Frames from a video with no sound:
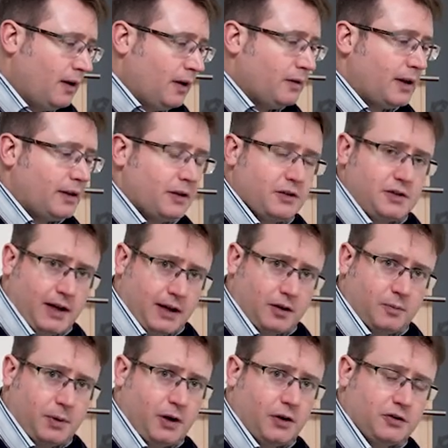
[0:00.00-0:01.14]
then the second
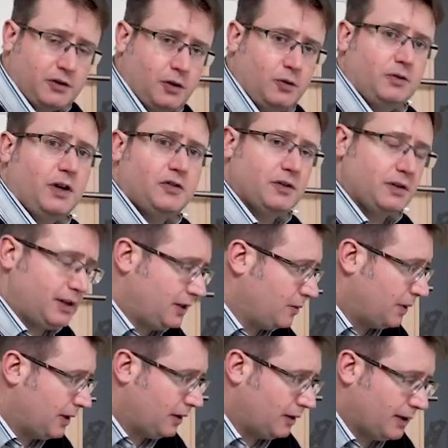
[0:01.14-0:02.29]
person who doesn't need the
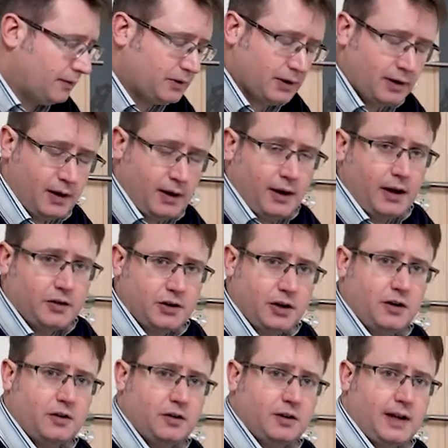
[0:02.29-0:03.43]
PillowLifter is going to
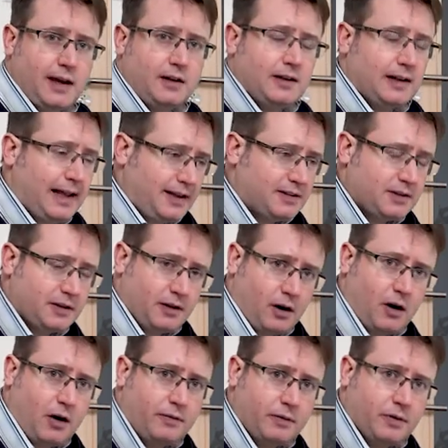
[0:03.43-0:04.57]
get less than
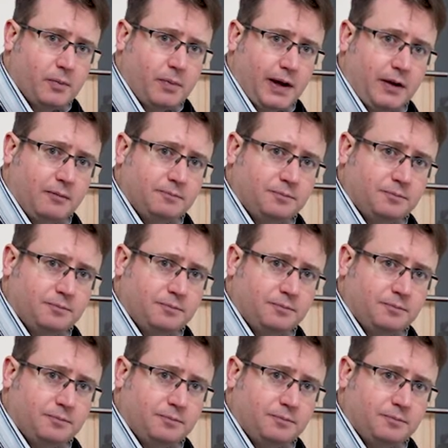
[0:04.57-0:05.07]
half of the bed.